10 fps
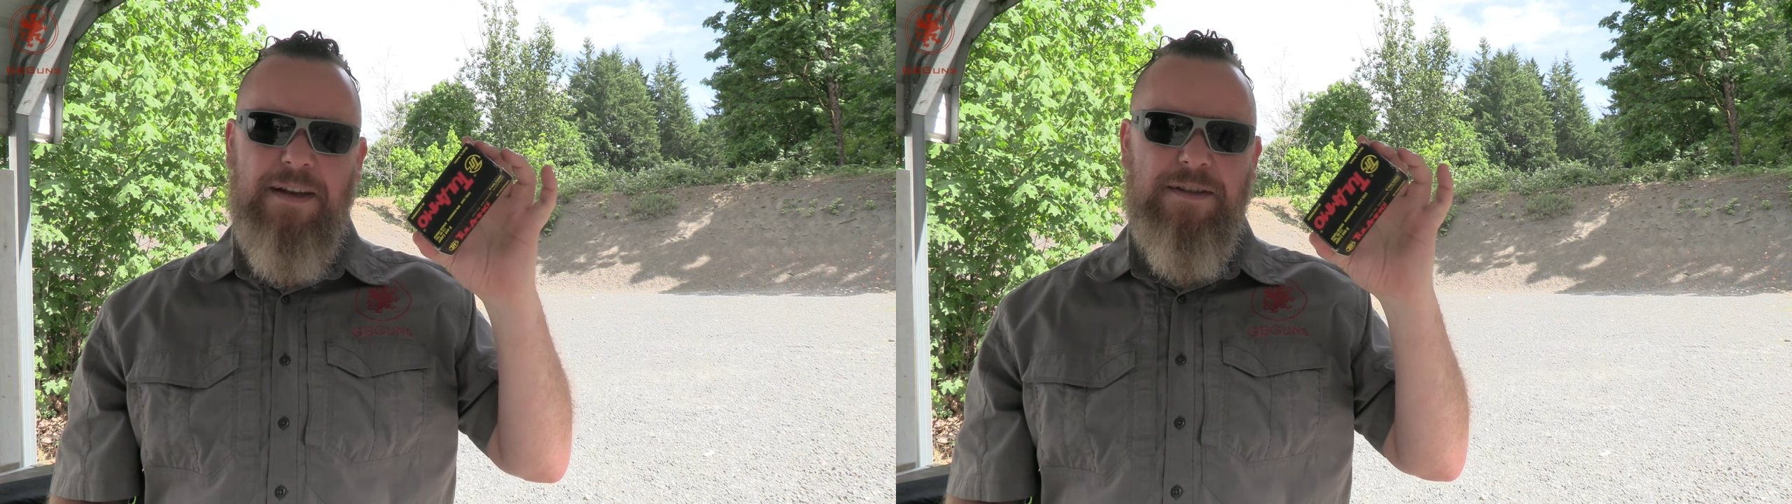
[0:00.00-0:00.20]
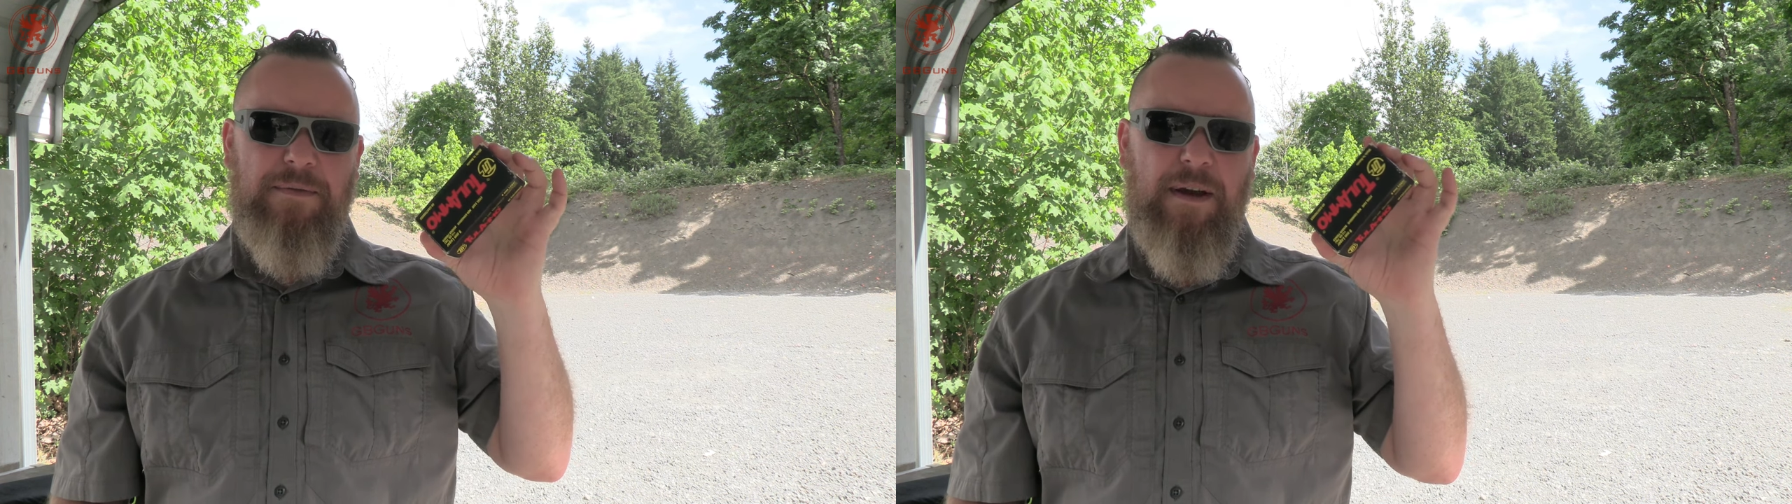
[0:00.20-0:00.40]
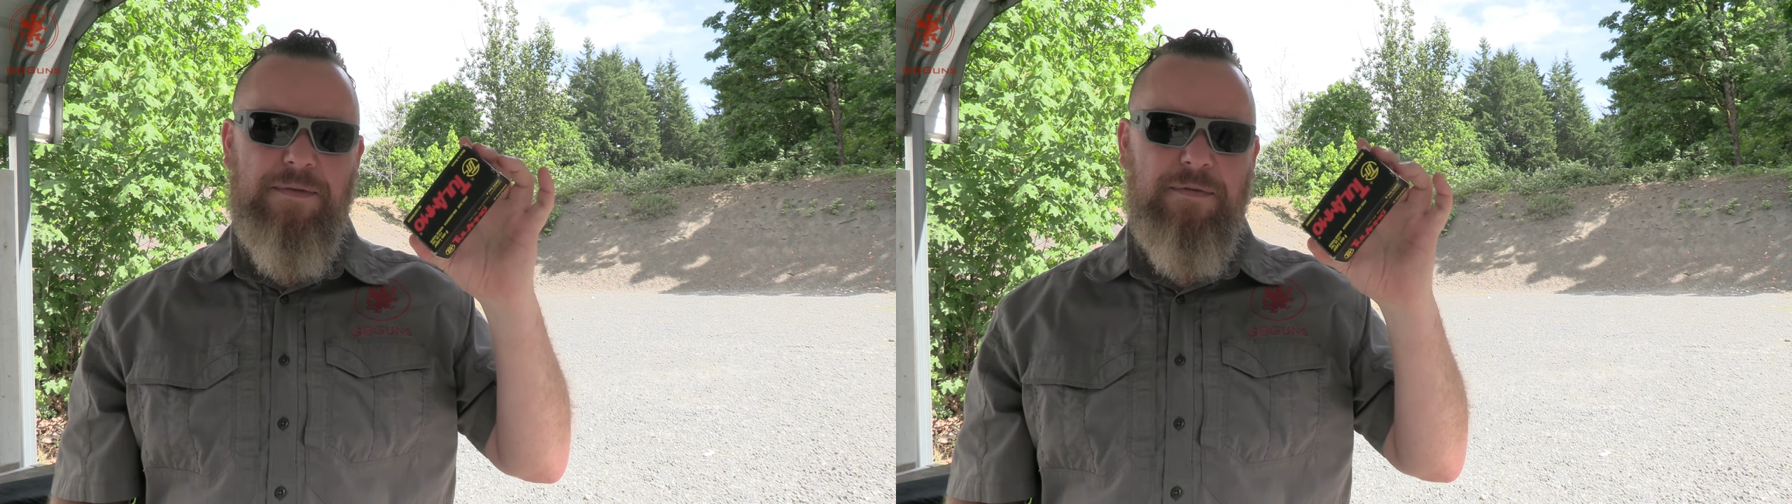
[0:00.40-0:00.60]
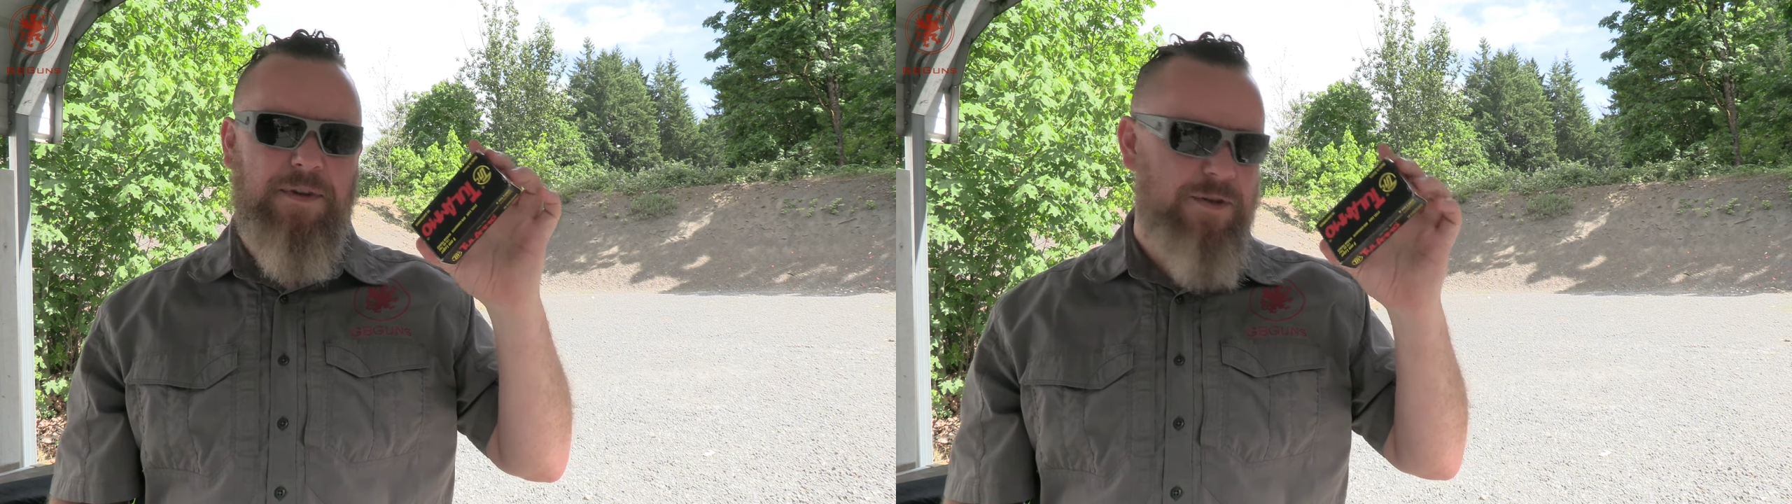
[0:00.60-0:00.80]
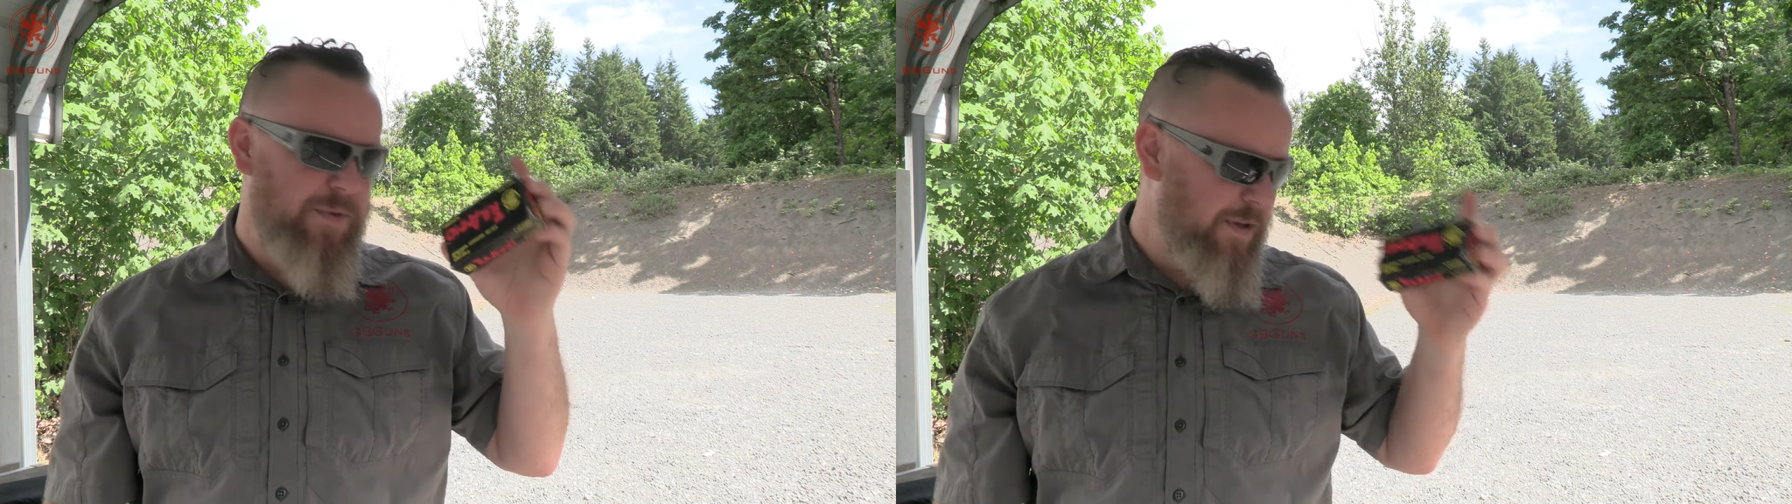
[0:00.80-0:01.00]
sometimes it
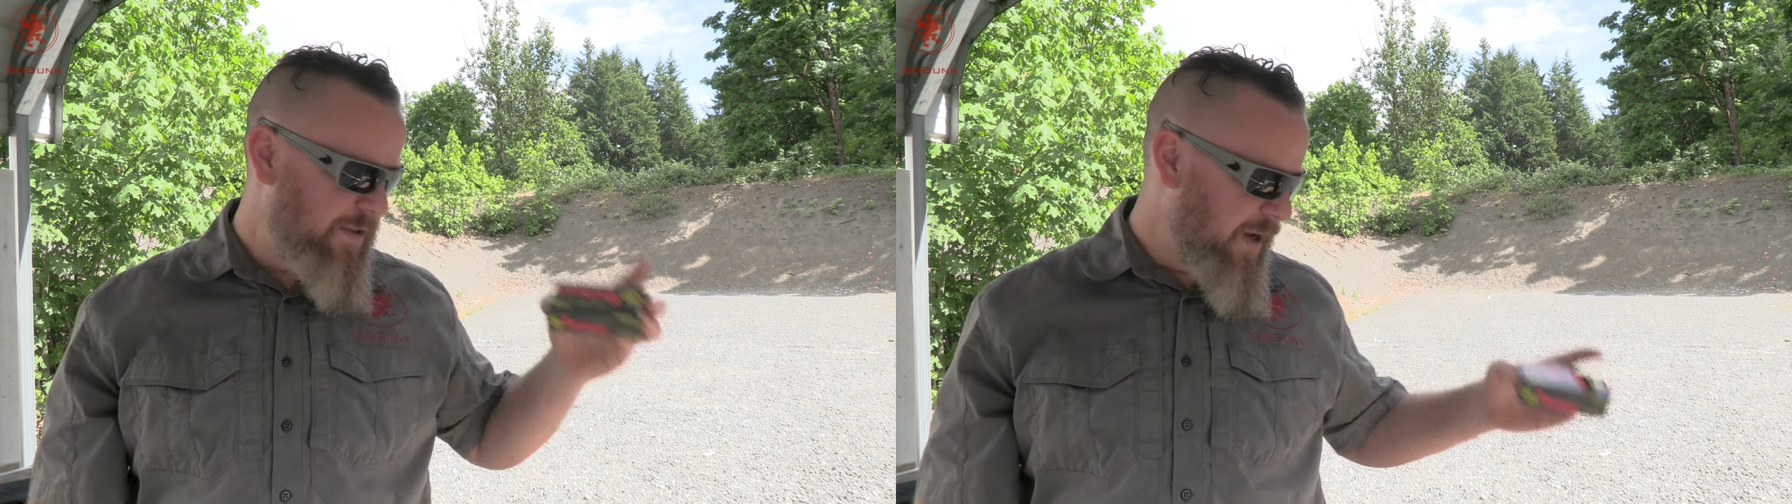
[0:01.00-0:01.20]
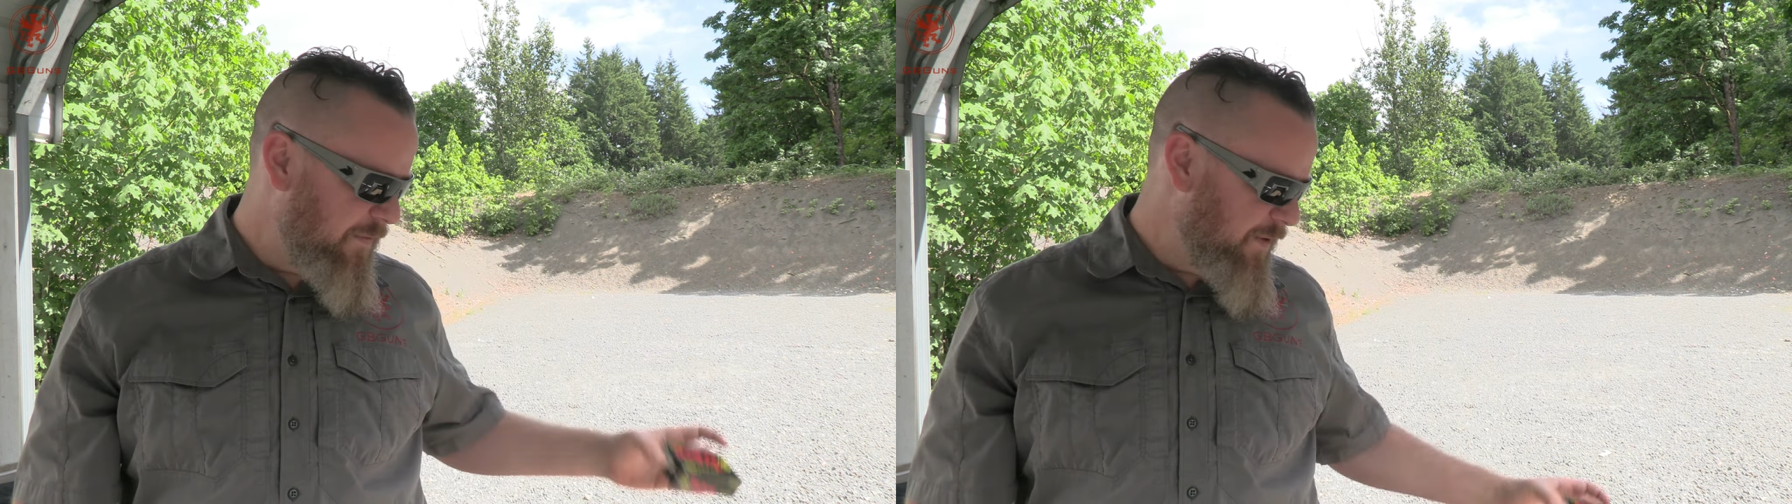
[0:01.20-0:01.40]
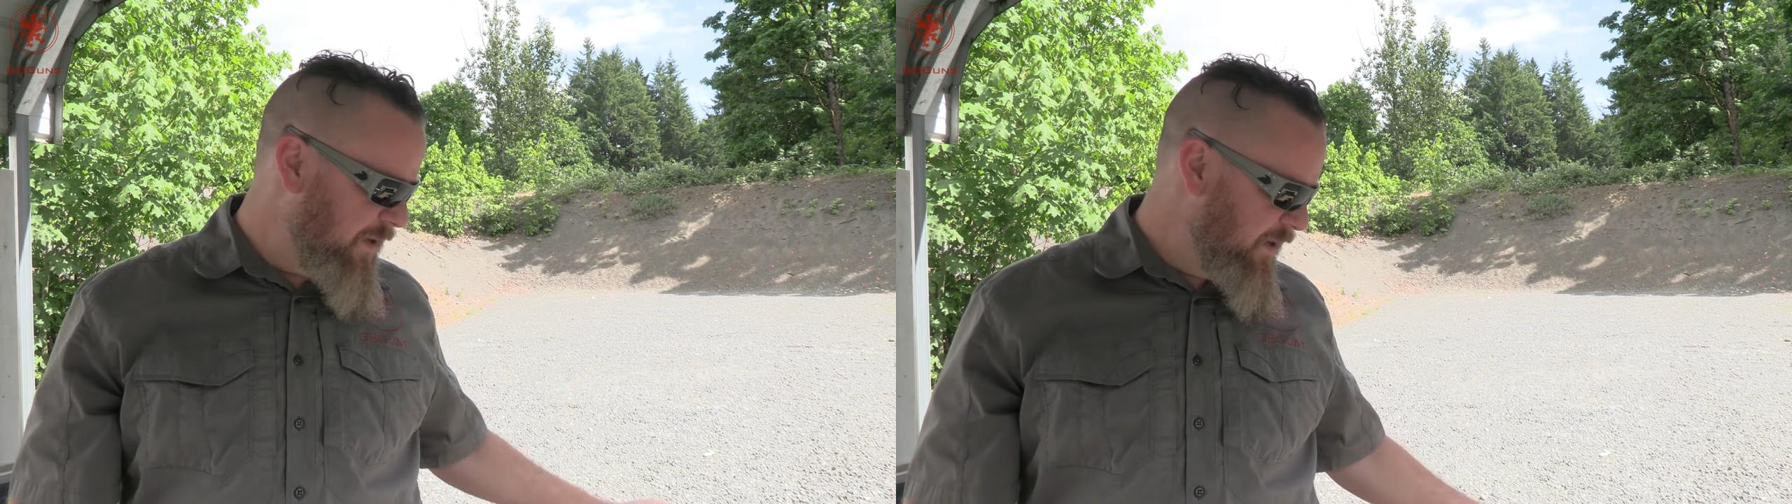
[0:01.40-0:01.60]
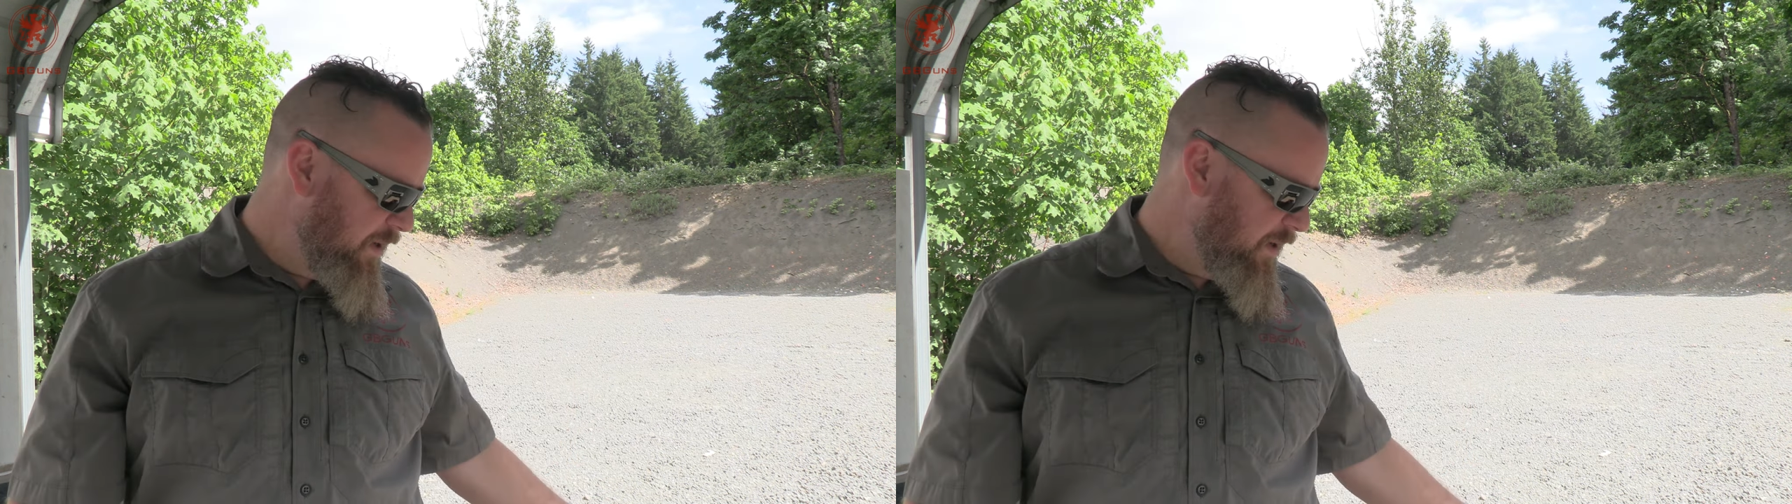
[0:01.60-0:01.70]
feels really soft.